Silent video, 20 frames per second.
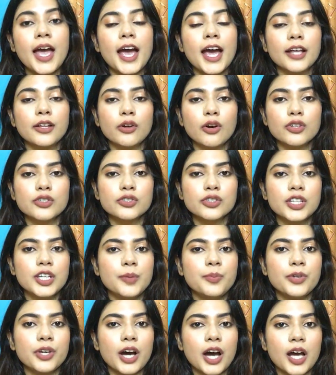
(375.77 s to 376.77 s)
and also
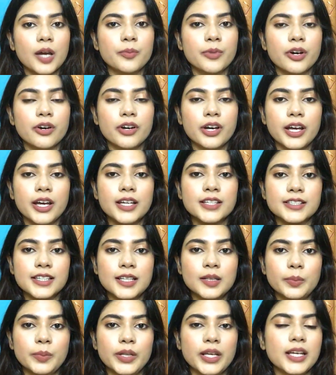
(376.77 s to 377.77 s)
keep your eyebrow hairs
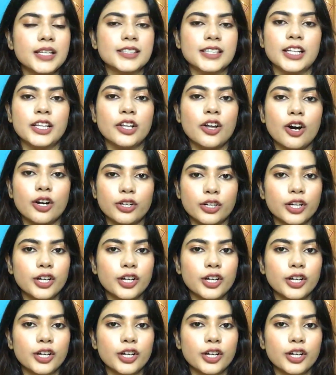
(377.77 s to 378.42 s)
in place and not